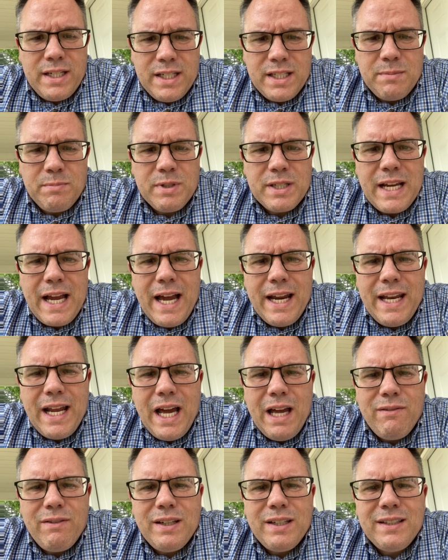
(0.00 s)
some
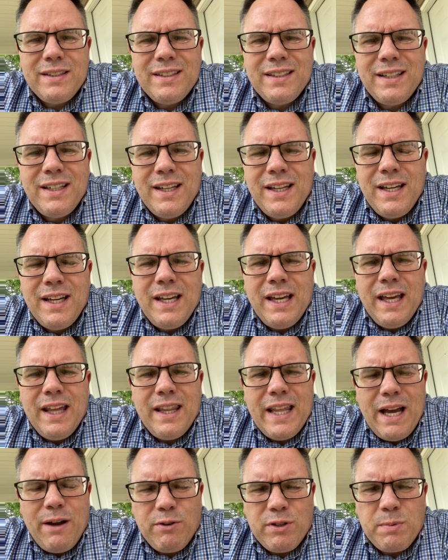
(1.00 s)
skydiving,
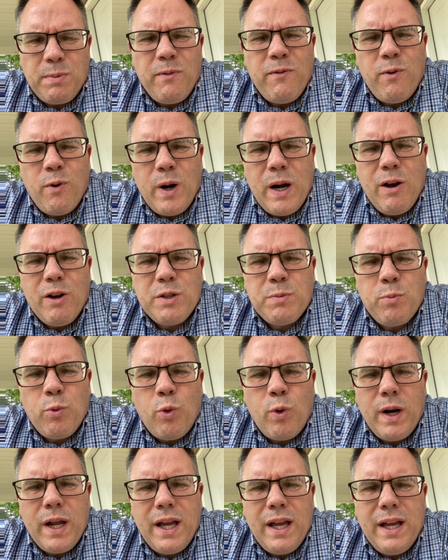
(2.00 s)
and that was before I was
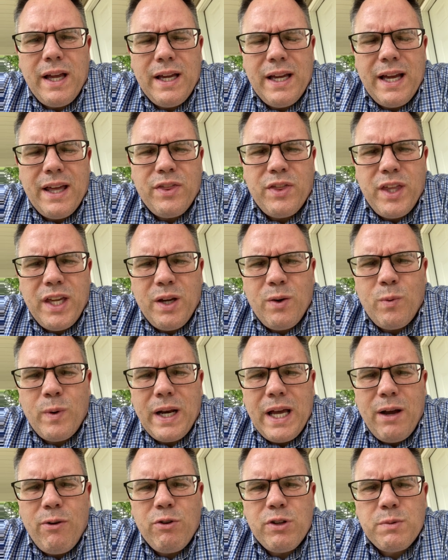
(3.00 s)
born. I think
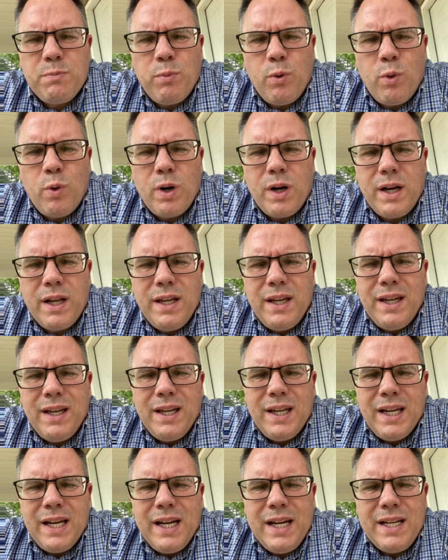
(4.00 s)
when I was born,
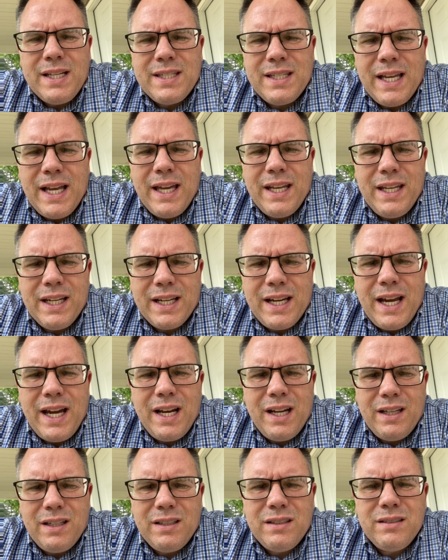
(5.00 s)
he decided to
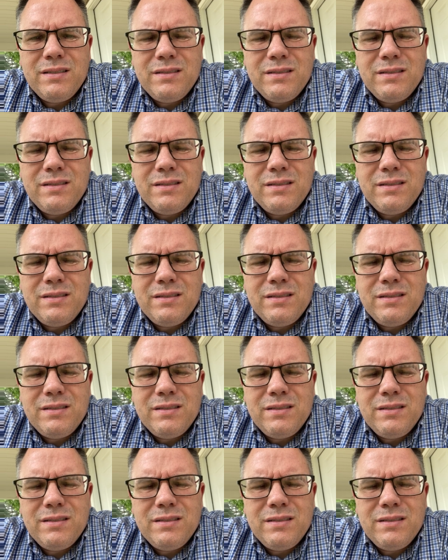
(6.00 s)
kind of,